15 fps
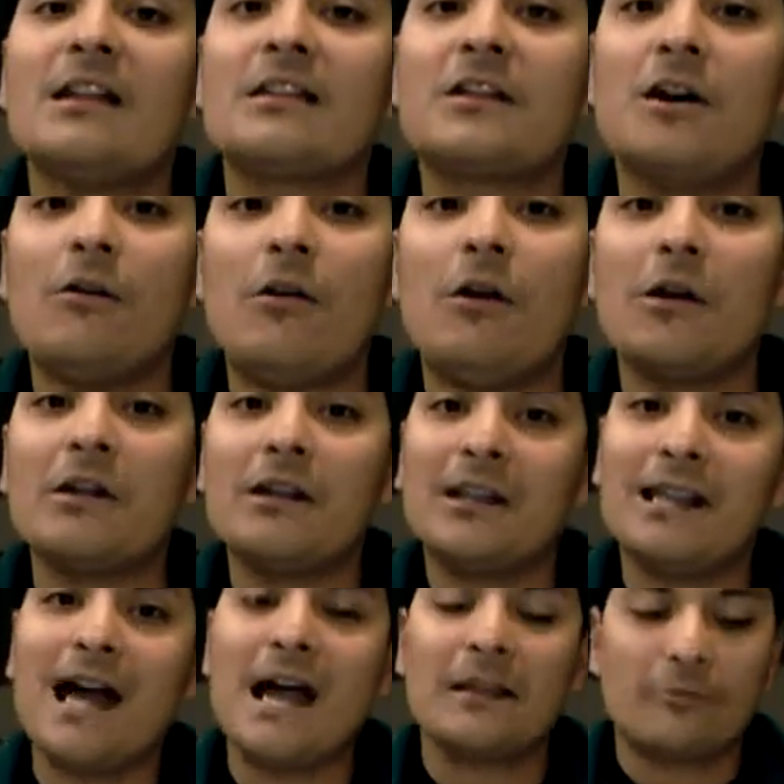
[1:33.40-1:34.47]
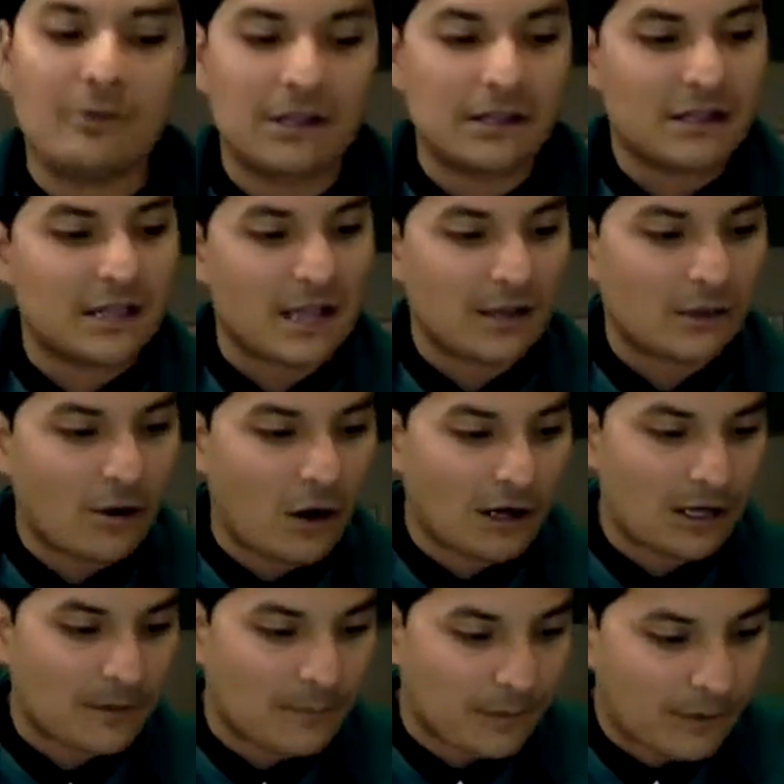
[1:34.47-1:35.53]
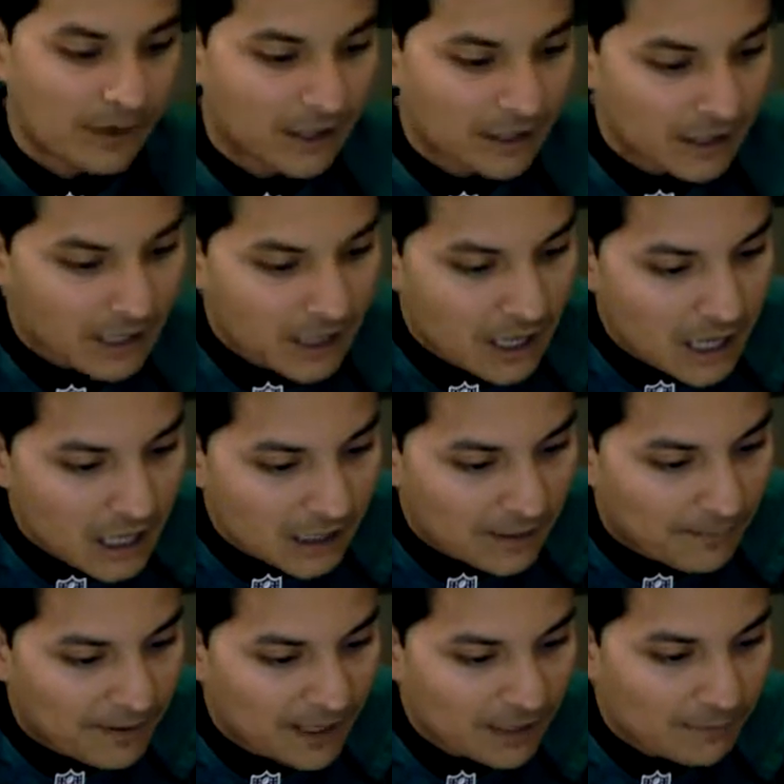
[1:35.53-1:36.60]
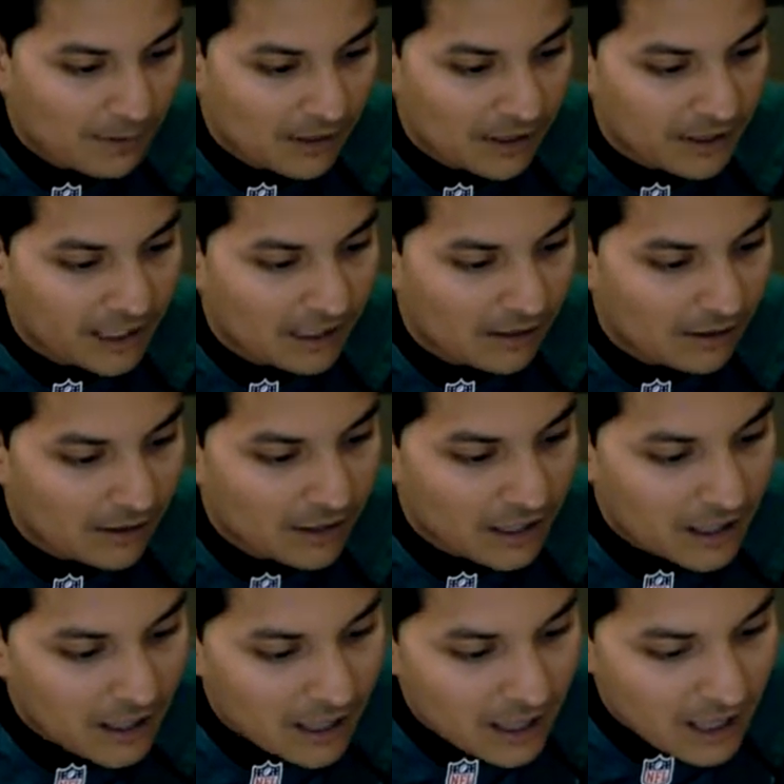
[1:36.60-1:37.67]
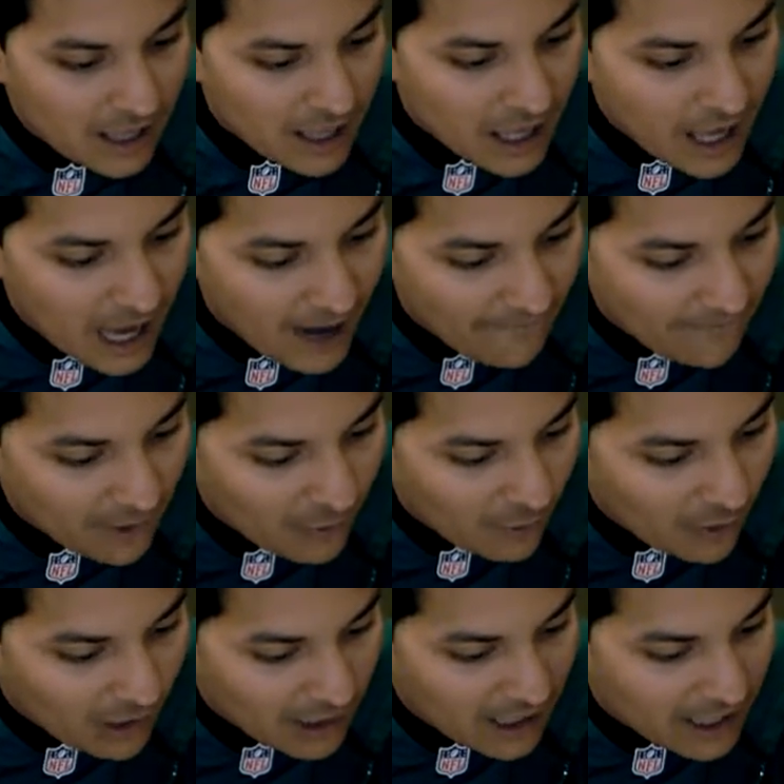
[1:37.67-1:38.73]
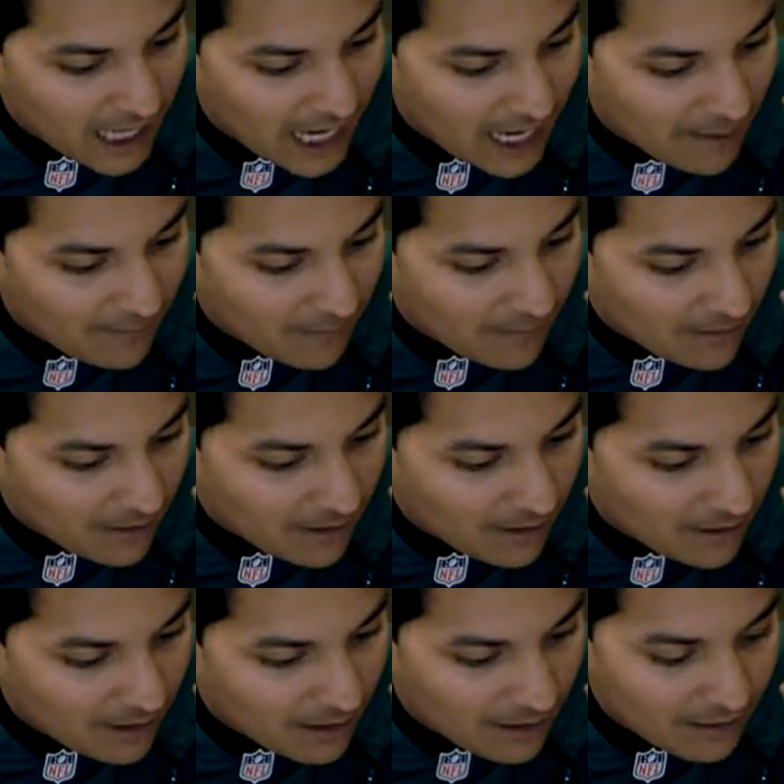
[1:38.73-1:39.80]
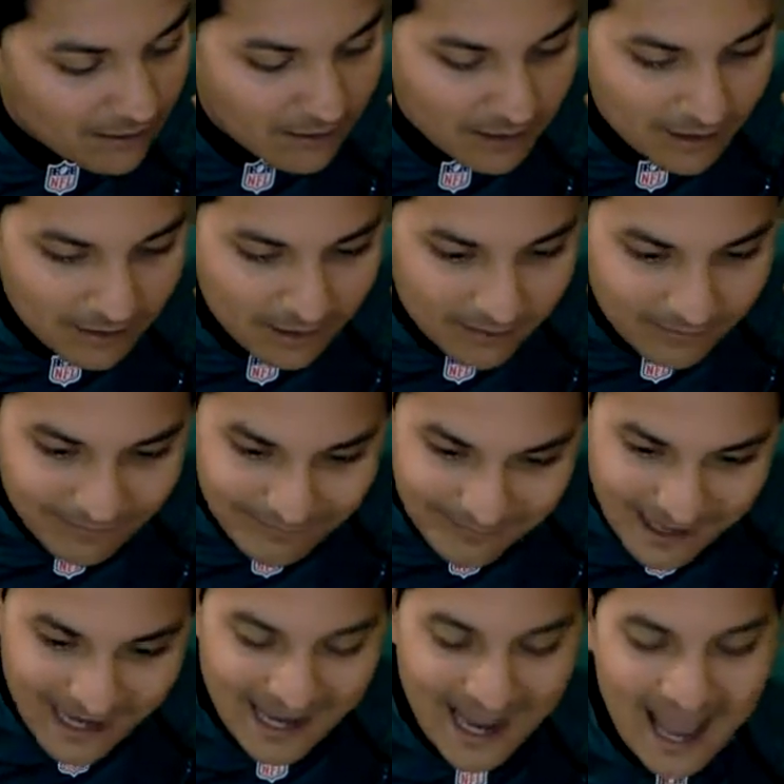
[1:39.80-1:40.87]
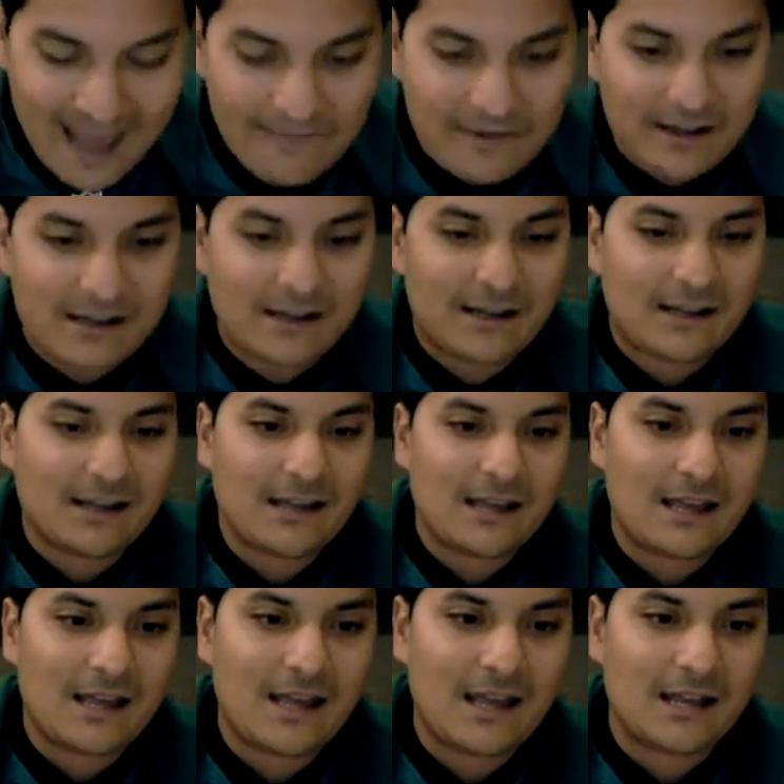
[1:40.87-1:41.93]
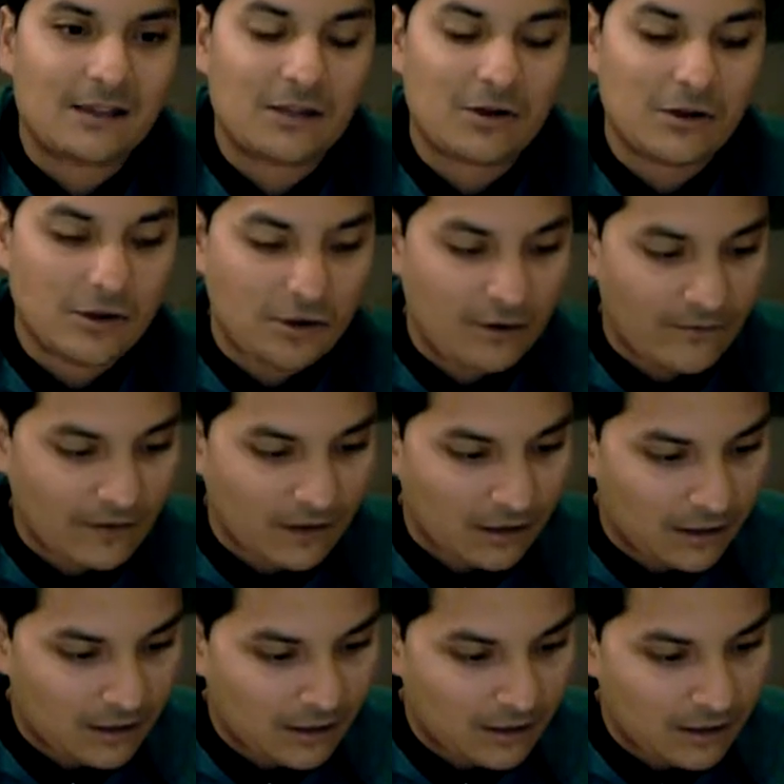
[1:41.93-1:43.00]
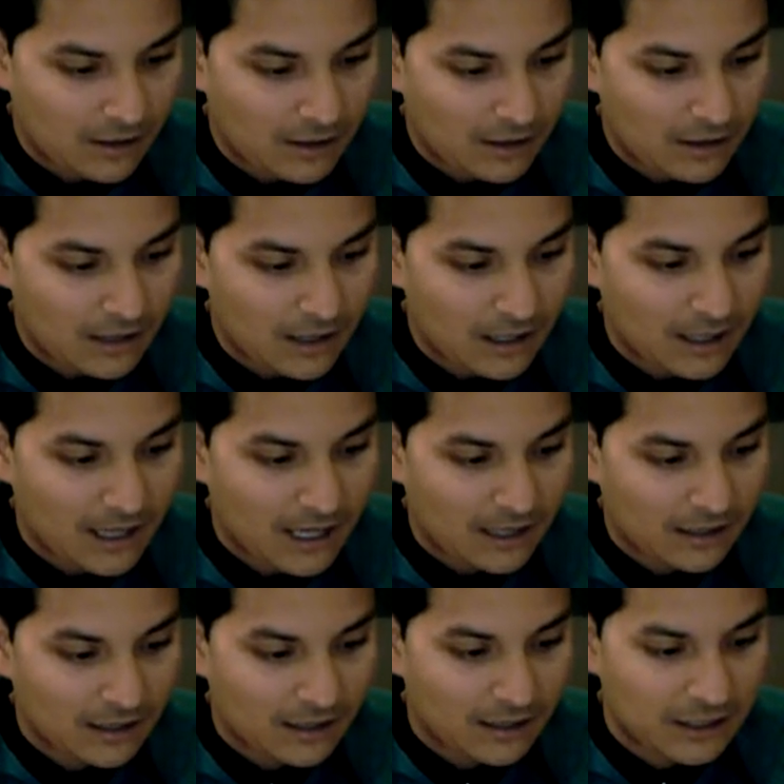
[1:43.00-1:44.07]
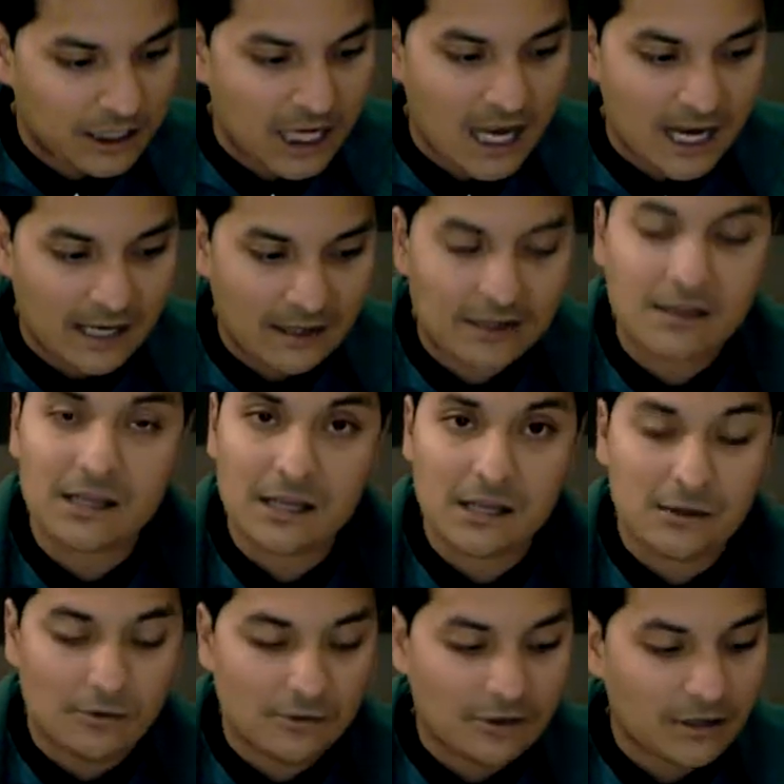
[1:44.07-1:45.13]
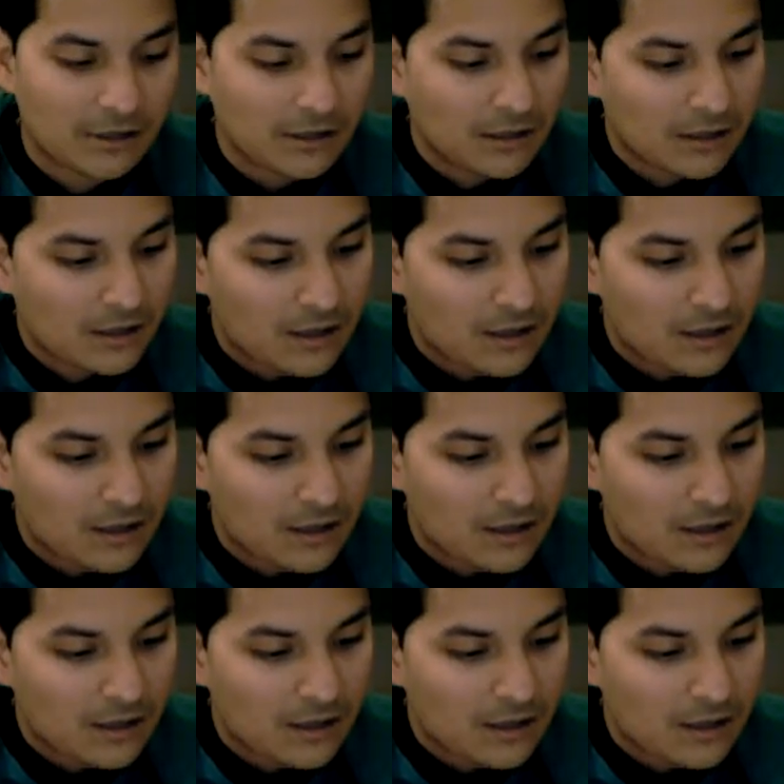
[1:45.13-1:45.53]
Let's go on last week's thing, talking points. The Pittsburgh Steelers, after one game not having a turnover against the Giants, the Eagles,